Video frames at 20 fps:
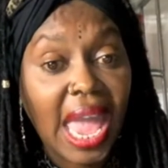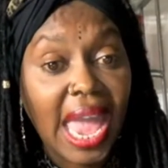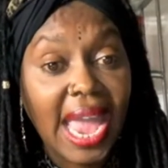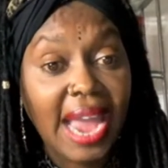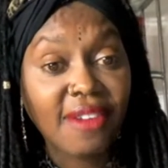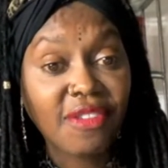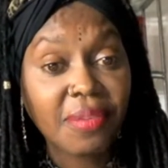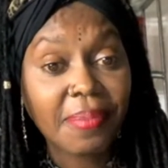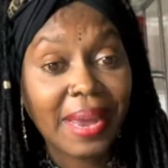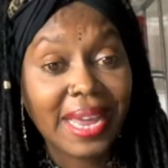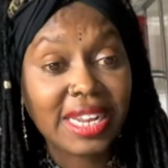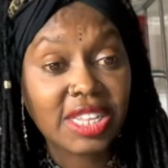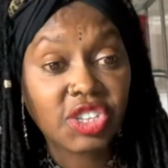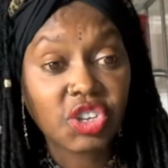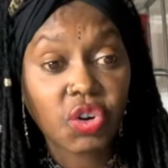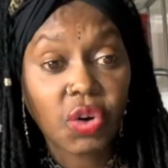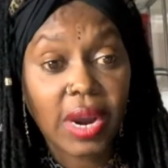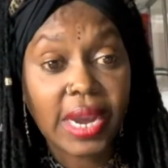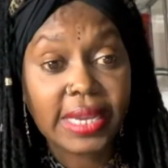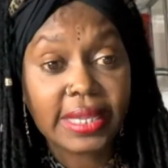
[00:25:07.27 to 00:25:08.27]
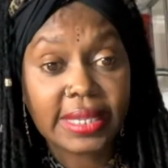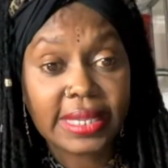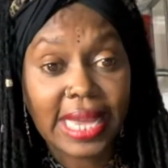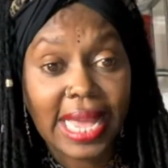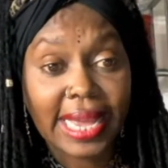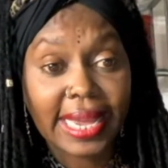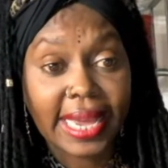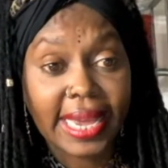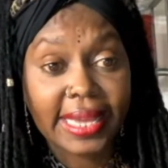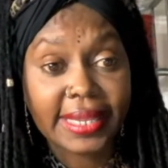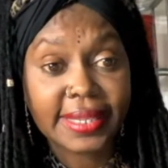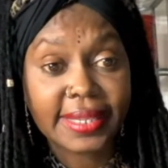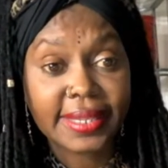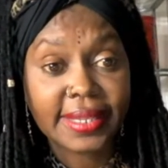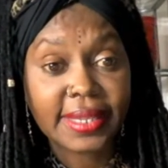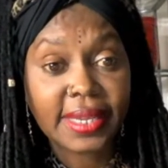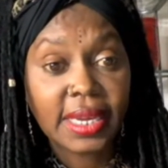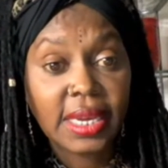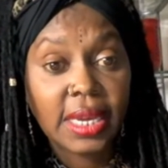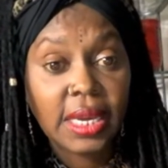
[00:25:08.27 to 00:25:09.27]
Everybody's crazy, I
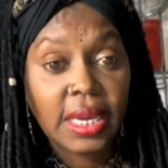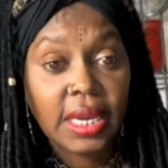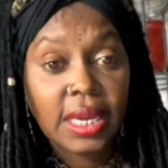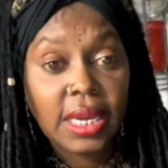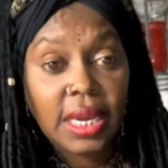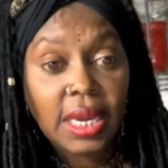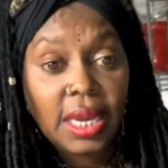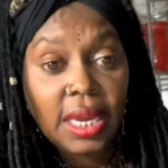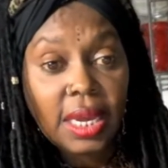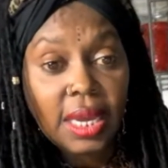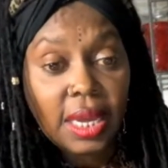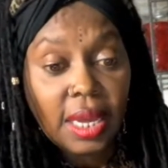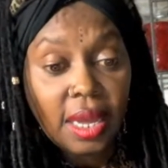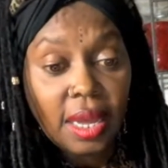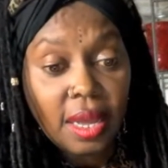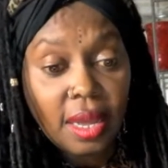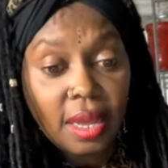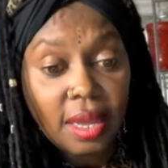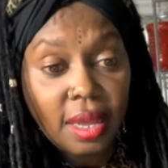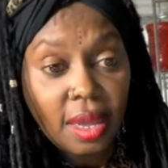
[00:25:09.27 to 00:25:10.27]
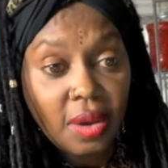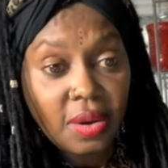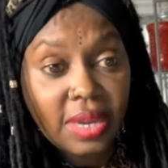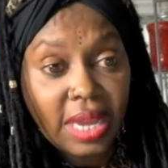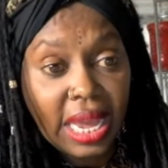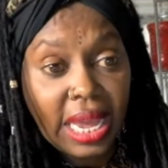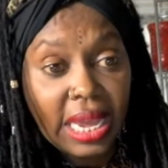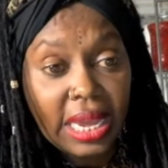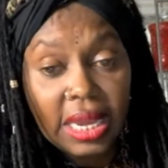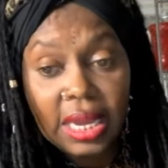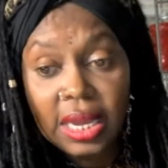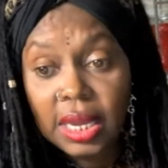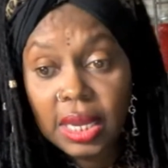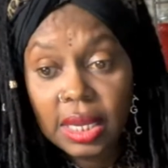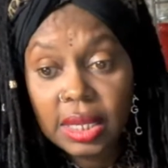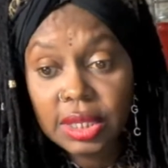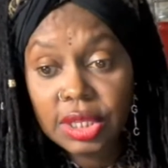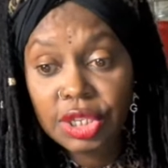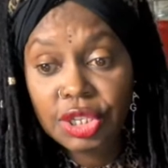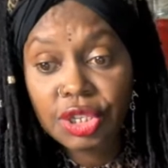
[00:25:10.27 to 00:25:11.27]
guess. Okay,
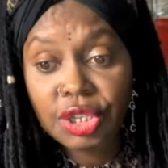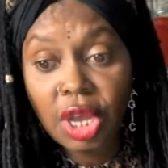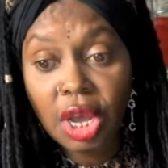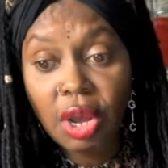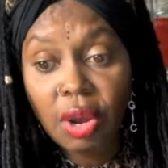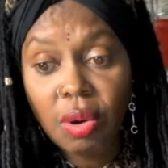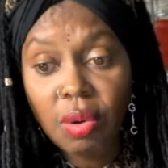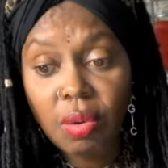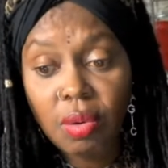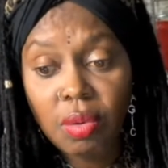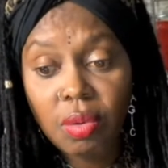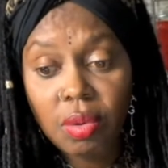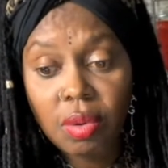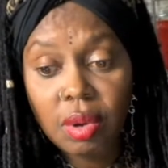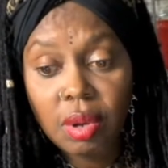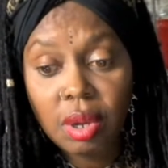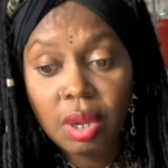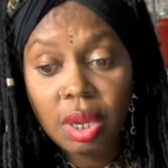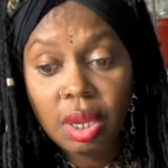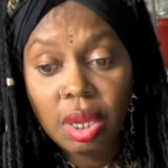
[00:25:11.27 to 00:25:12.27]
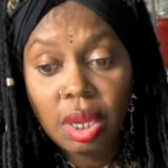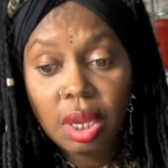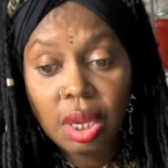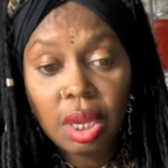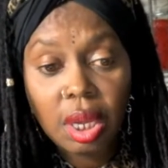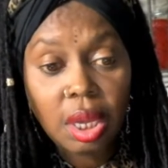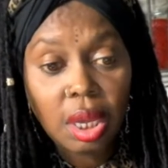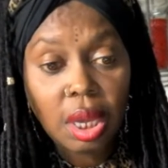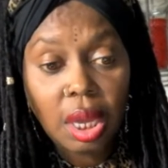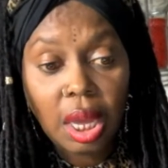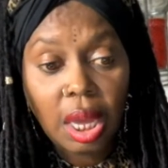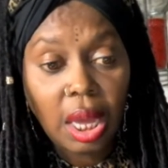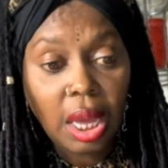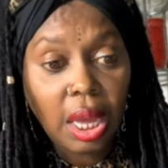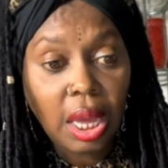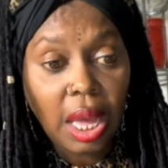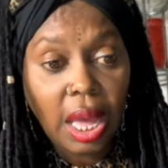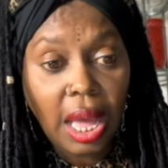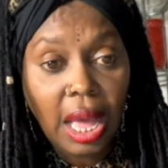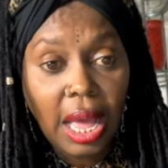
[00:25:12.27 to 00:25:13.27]
so
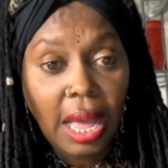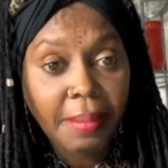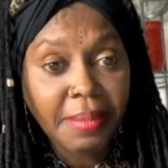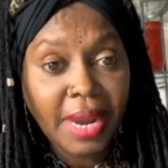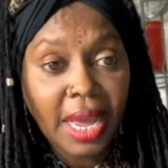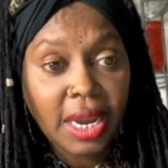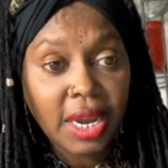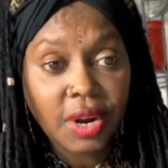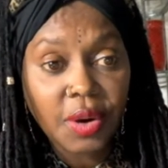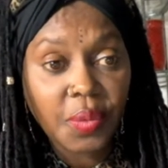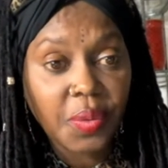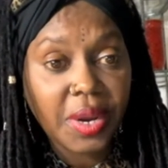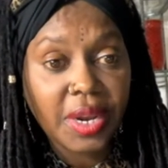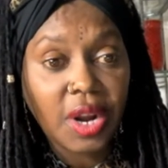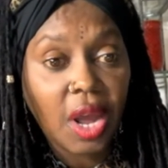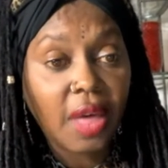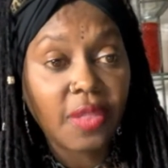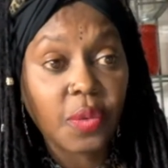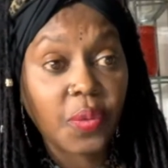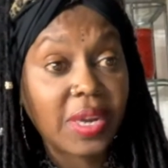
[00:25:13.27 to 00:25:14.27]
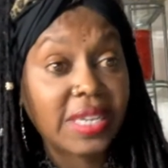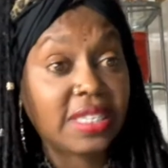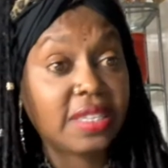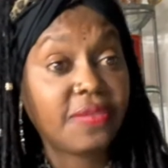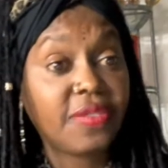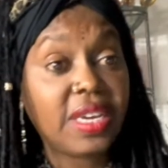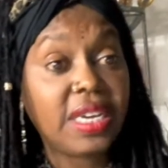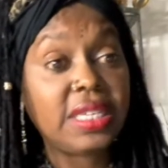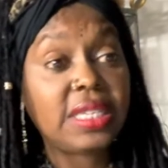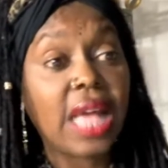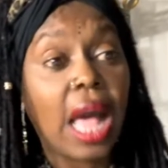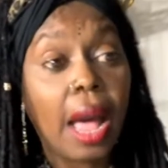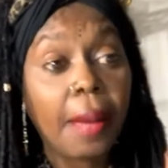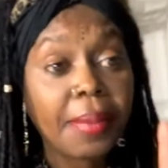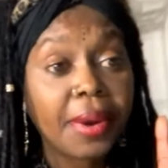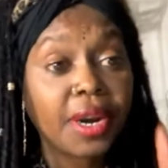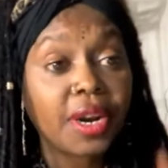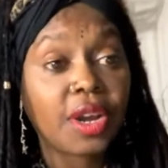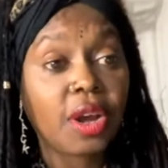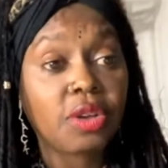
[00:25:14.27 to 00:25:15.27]
I'm not going to read all the rest of these.
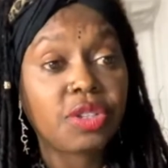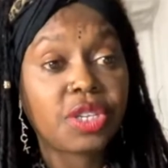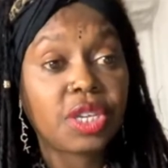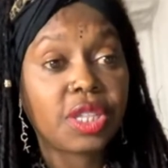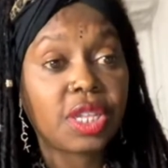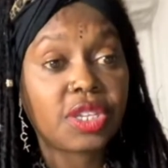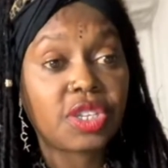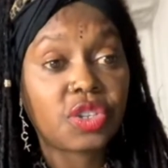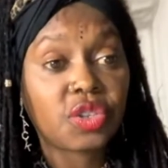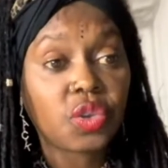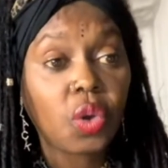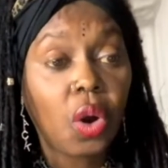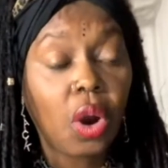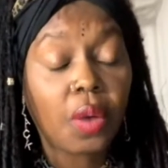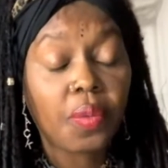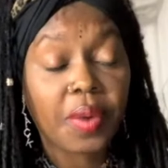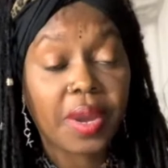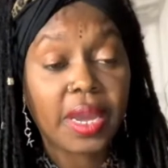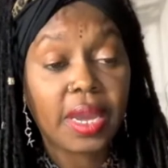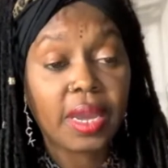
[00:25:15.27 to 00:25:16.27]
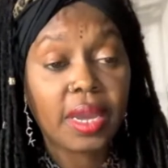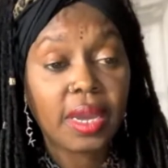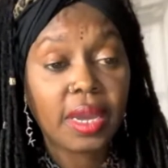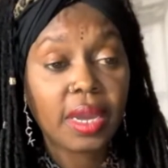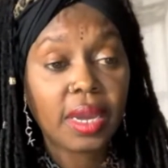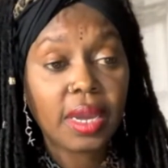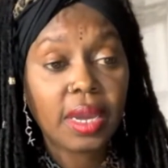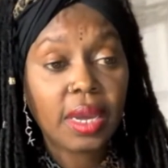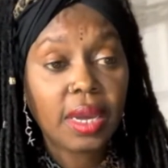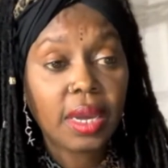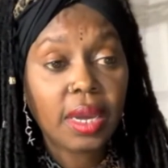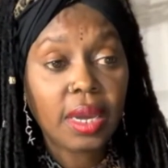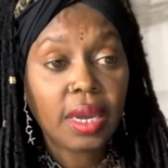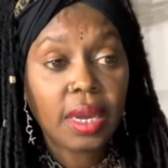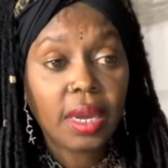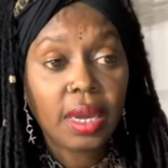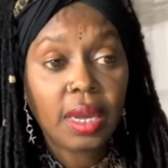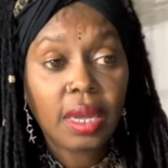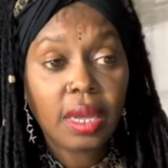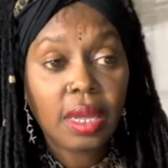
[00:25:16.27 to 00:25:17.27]
I'm going to go to the story
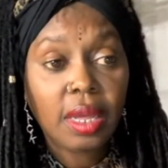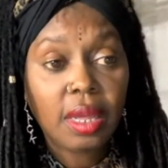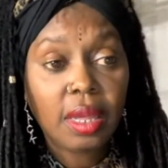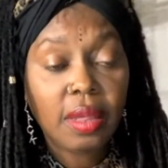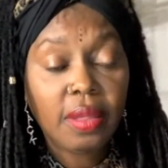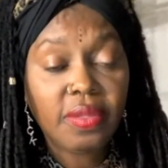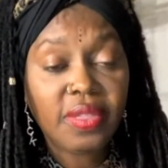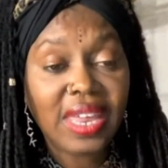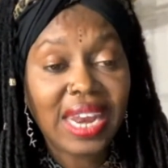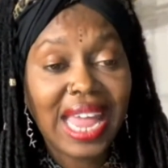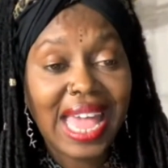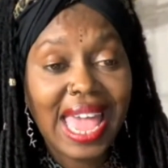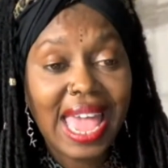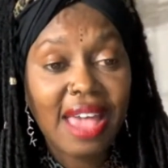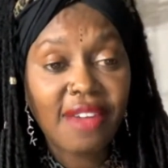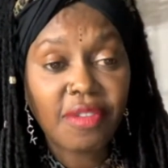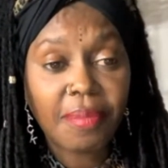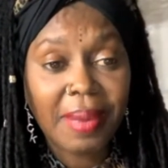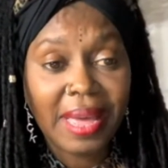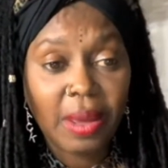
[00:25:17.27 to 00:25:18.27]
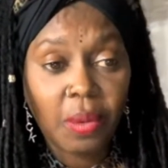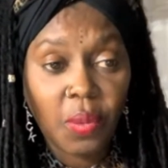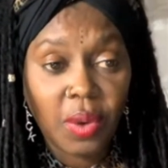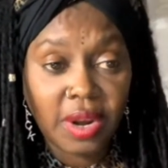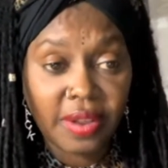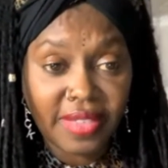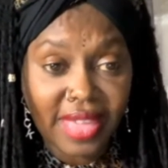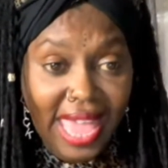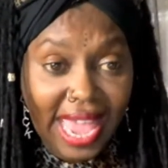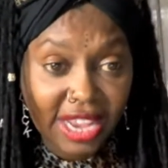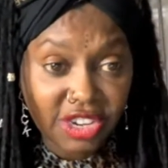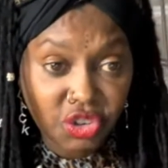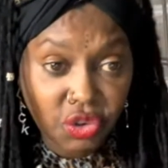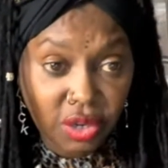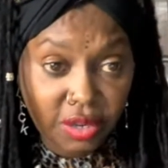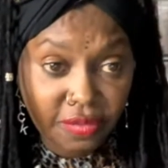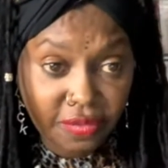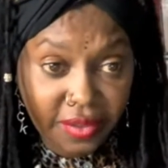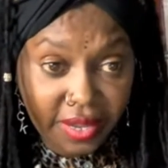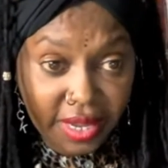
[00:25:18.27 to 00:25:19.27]
that I have about one of the
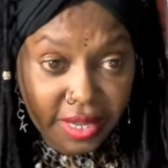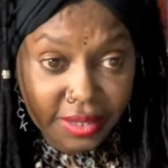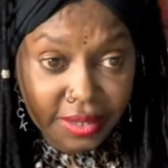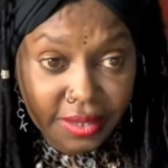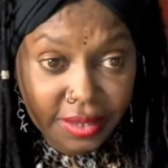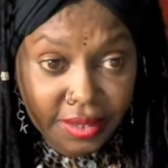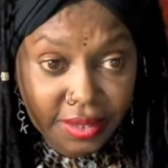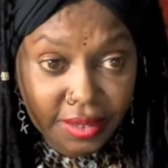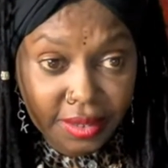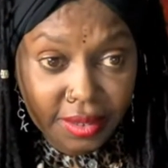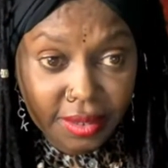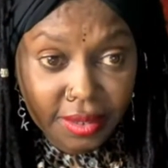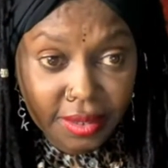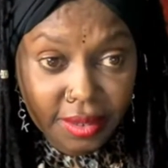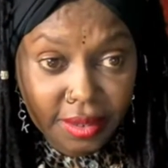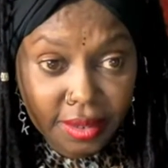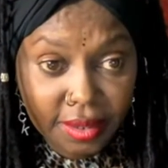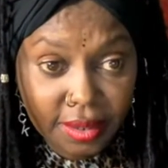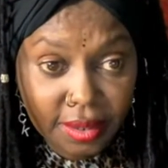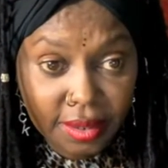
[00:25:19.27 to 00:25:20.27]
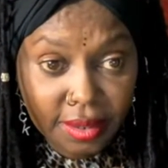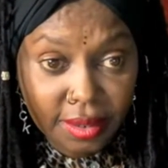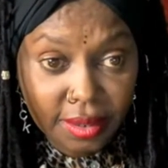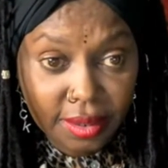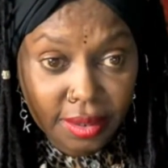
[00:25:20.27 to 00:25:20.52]
actual events.